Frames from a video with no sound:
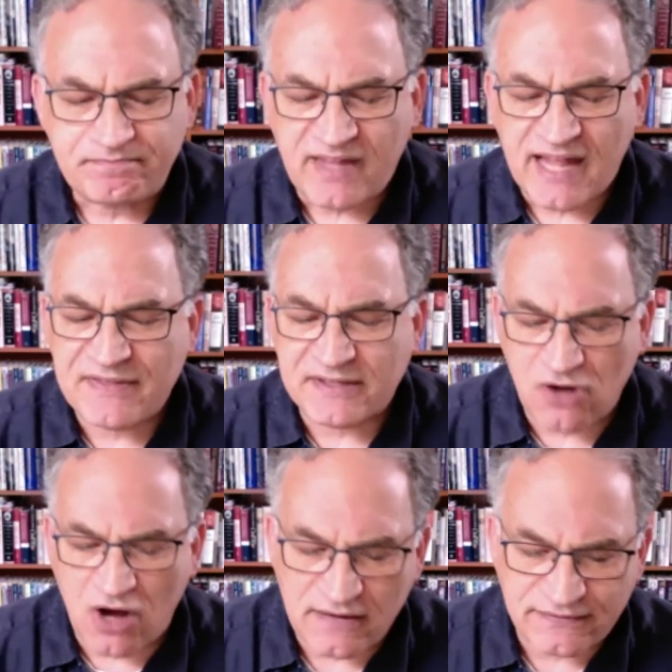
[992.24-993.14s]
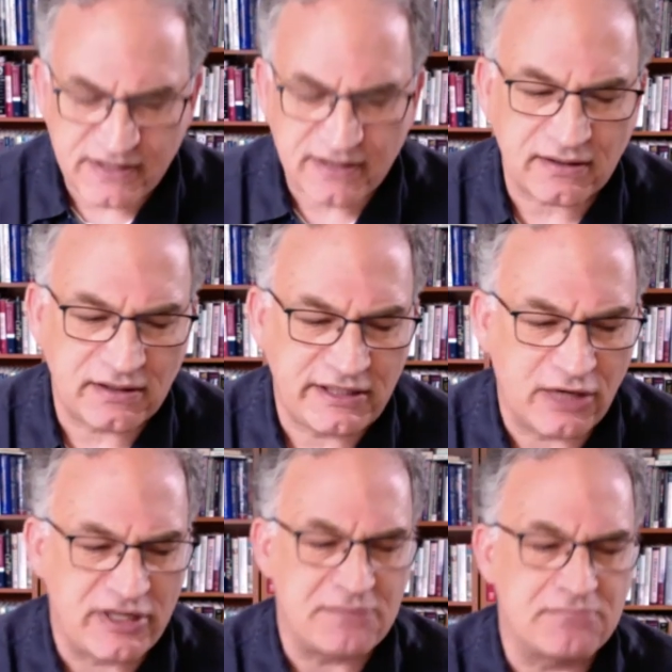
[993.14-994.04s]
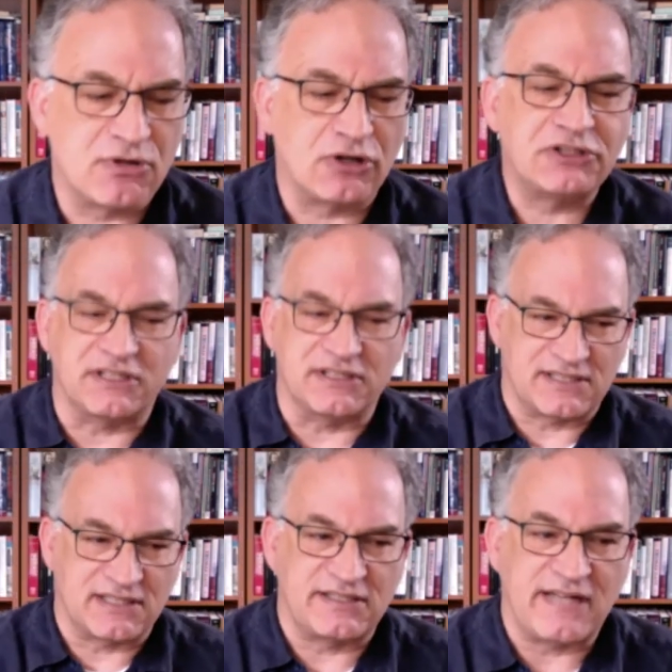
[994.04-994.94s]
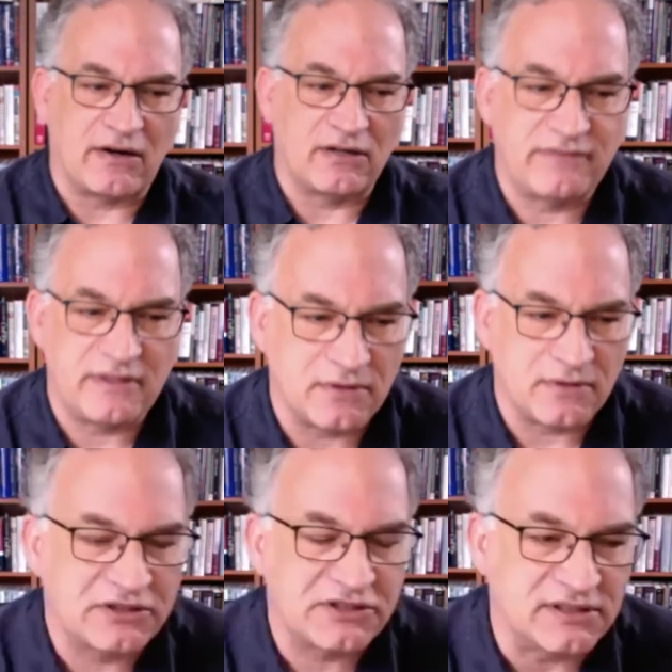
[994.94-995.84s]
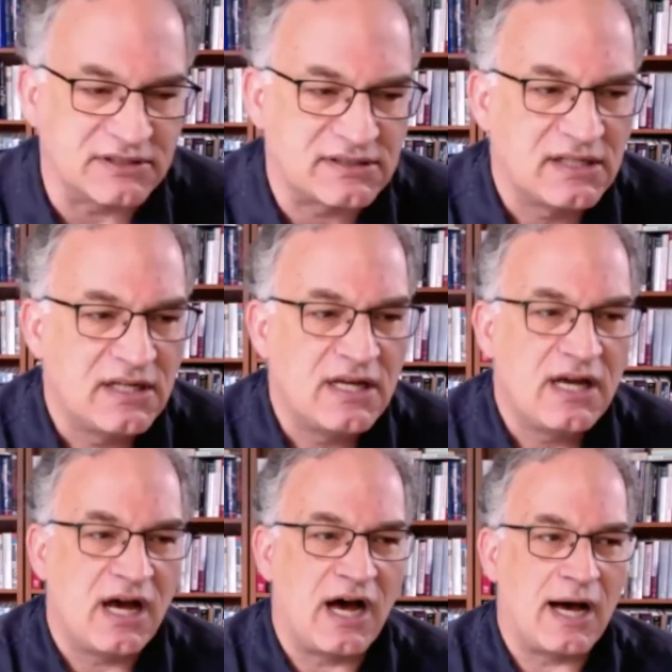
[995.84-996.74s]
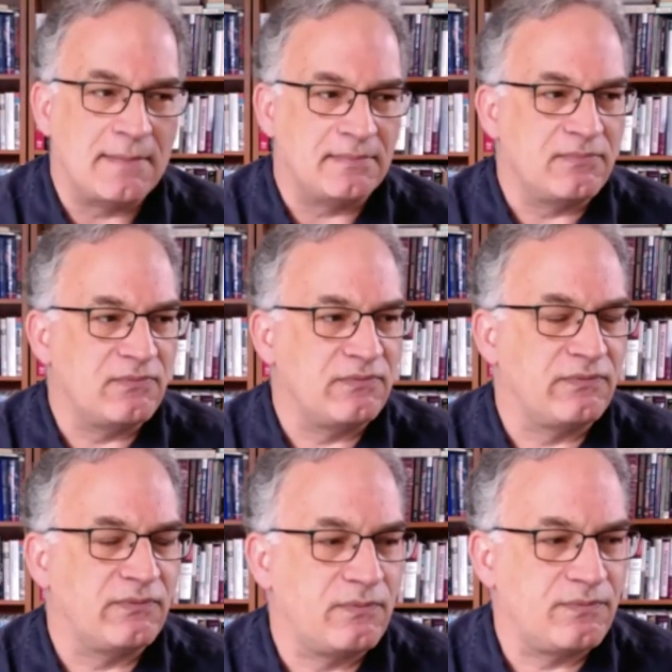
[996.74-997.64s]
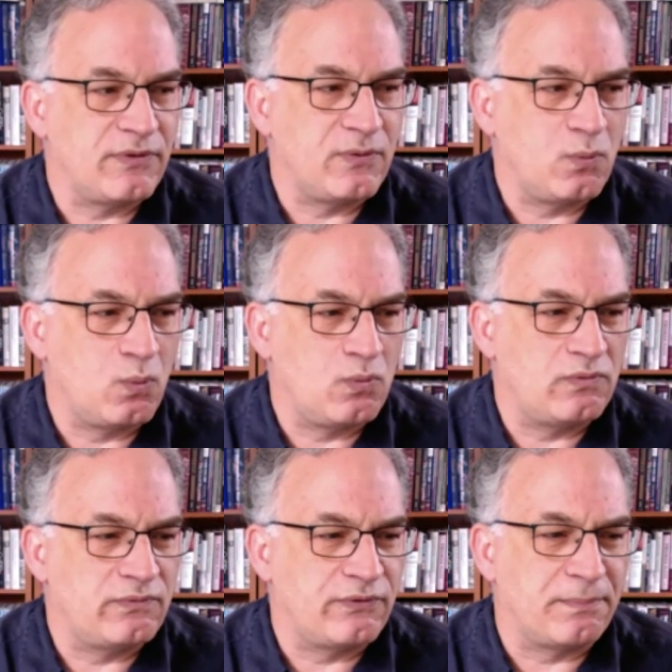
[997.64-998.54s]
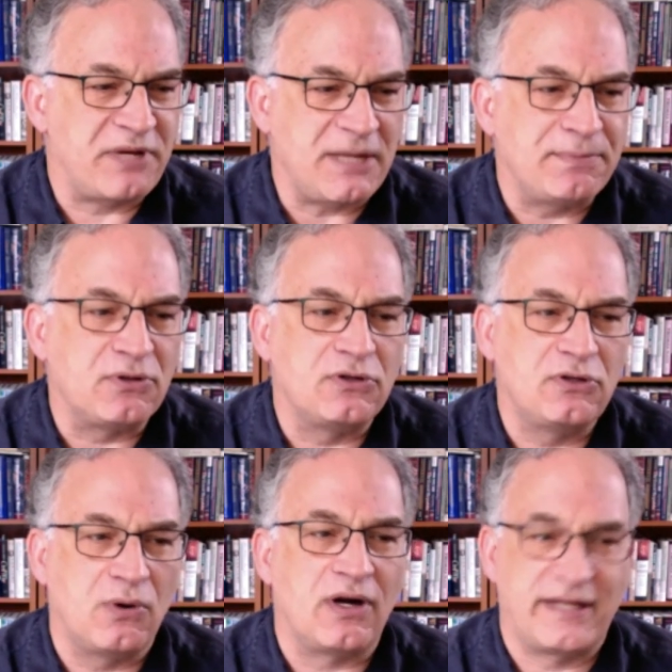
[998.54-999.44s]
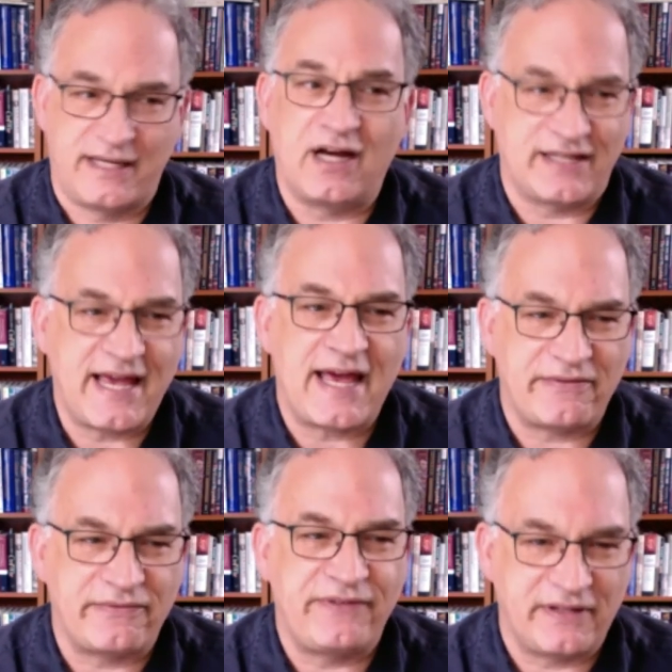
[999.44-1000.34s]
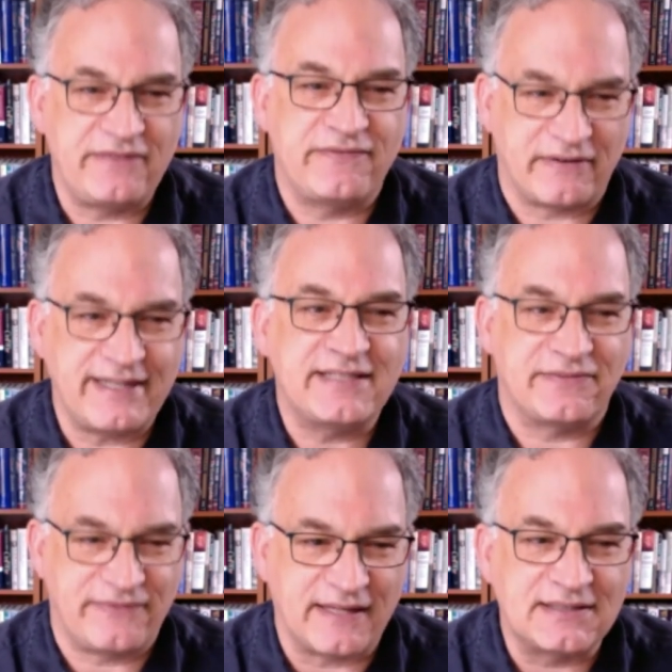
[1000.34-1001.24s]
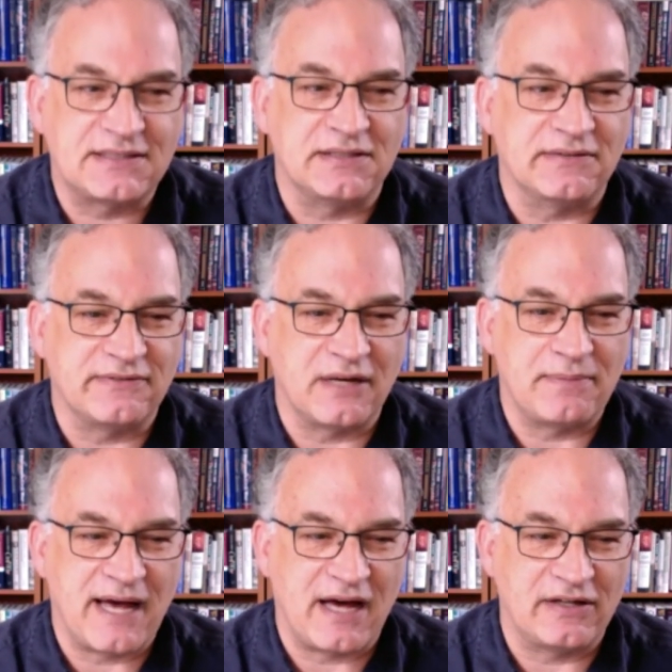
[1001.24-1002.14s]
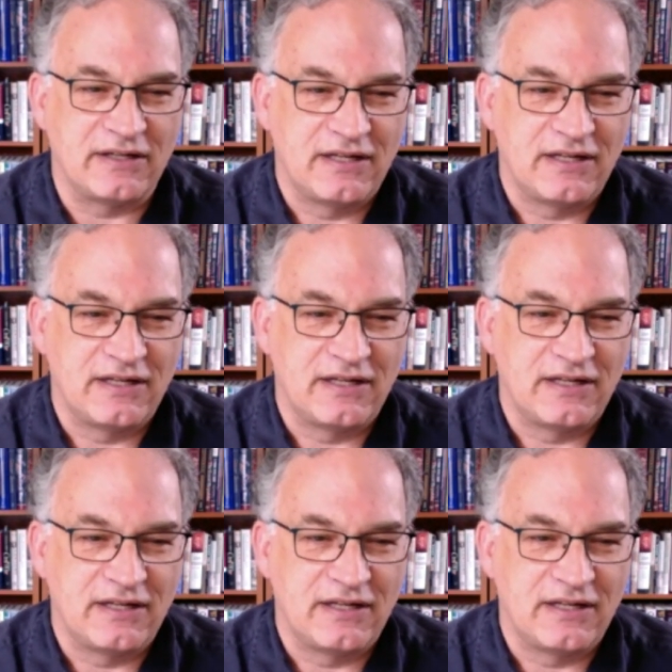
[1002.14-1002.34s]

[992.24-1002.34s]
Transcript: And this often, you know, emerges, this narrative emerges um, for people who are, again, feeling very defensive about